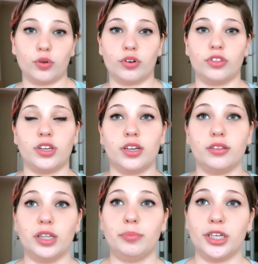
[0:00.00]
or
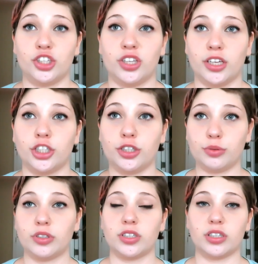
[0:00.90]
the, the bitch that she
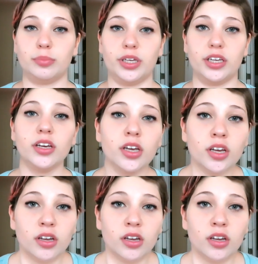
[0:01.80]
was going to be,